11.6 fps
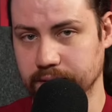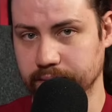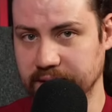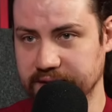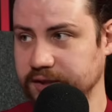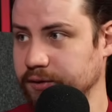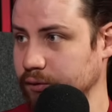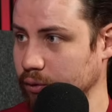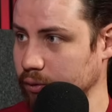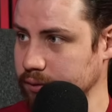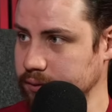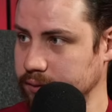Blessing of
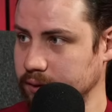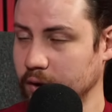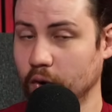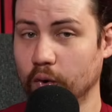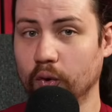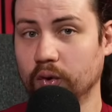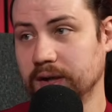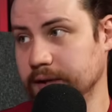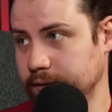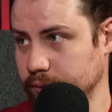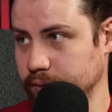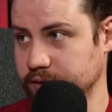Khorne, or
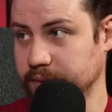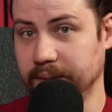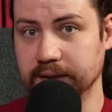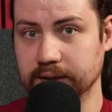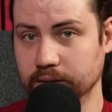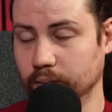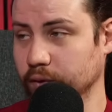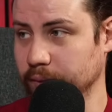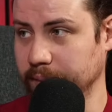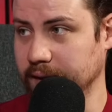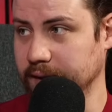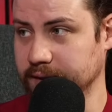lethals, depending on what you're
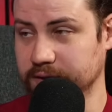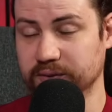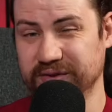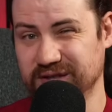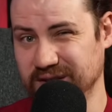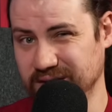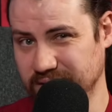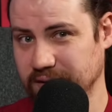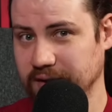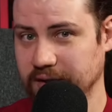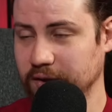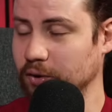playing against, because obviously
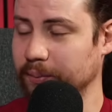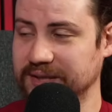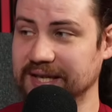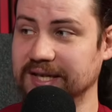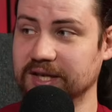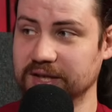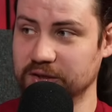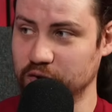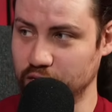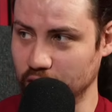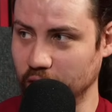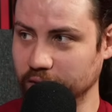you're not particularly
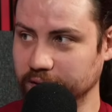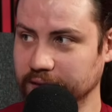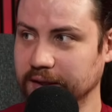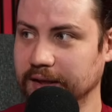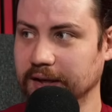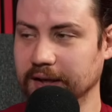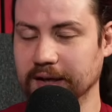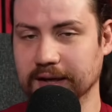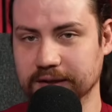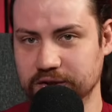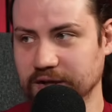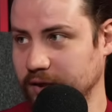strong
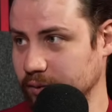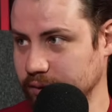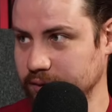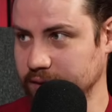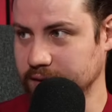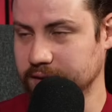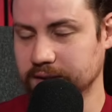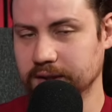as Jackal units.